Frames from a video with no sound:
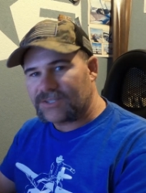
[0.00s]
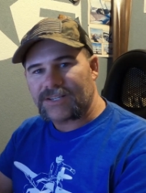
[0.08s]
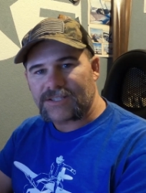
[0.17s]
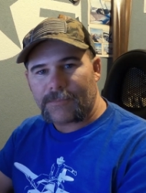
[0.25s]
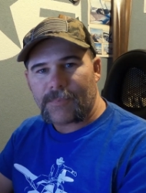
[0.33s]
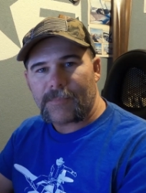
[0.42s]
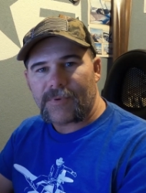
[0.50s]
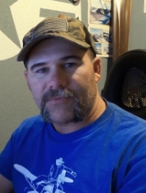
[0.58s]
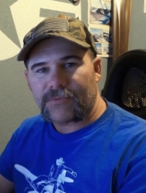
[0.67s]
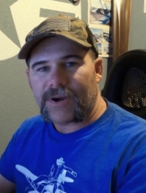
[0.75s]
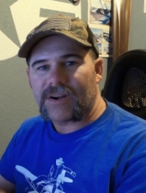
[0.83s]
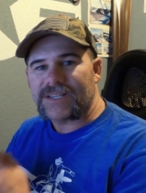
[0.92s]
sticks up above
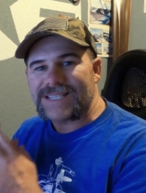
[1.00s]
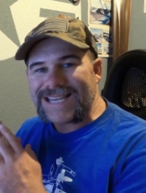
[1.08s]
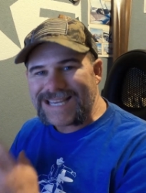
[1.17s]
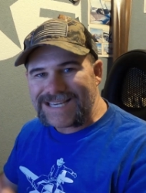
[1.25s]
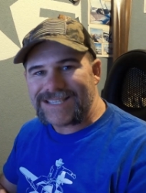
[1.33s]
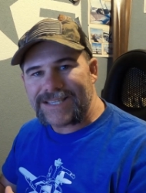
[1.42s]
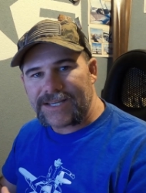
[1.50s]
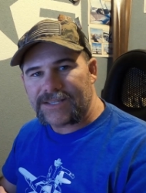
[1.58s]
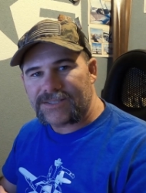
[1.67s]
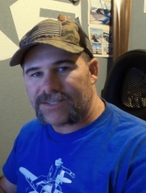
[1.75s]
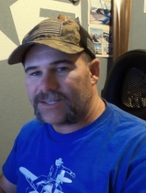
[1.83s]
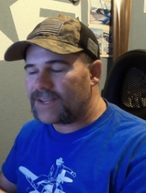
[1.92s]
the ground, it's easy to
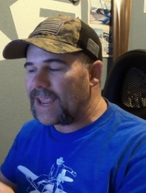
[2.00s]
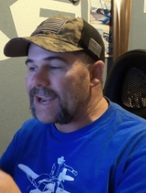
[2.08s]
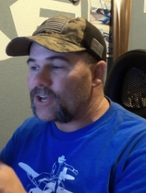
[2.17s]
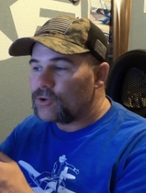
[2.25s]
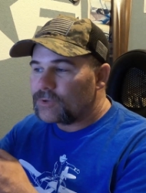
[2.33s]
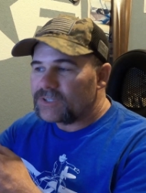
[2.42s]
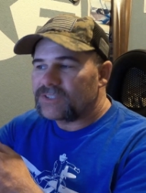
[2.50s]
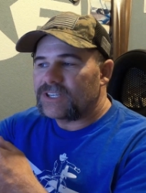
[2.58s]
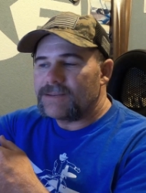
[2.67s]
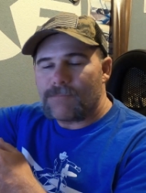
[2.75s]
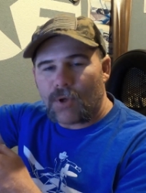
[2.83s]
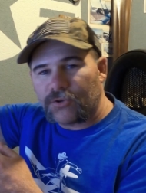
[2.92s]
see, and you can
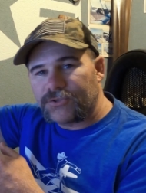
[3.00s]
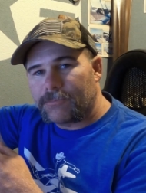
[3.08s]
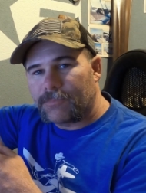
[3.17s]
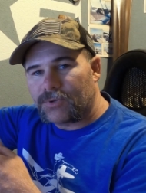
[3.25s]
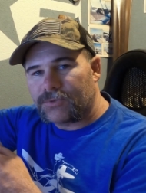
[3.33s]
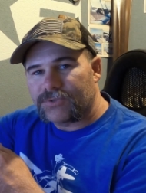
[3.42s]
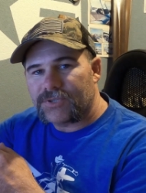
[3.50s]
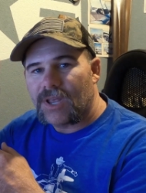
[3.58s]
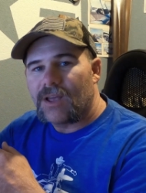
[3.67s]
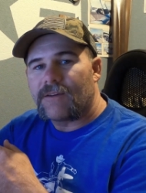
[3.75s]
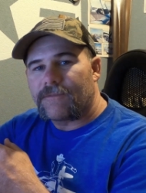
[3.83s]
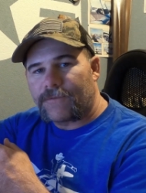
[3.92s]
see multiples
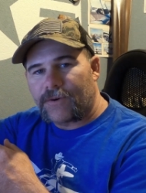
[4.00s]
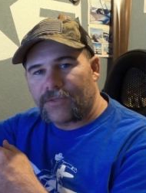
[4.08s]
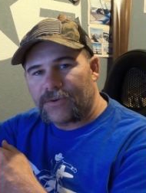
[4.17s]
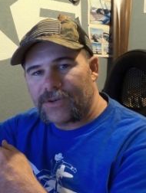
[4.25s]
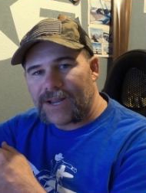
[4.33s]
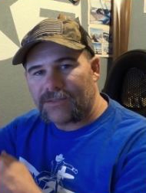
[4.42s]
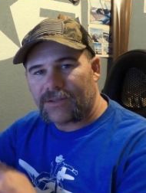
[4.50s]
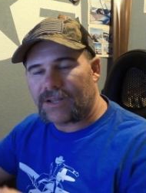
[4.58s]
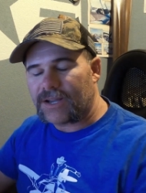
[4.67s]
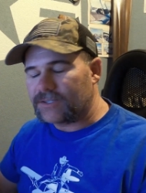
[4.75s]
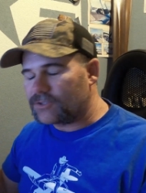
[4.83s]
further down the line.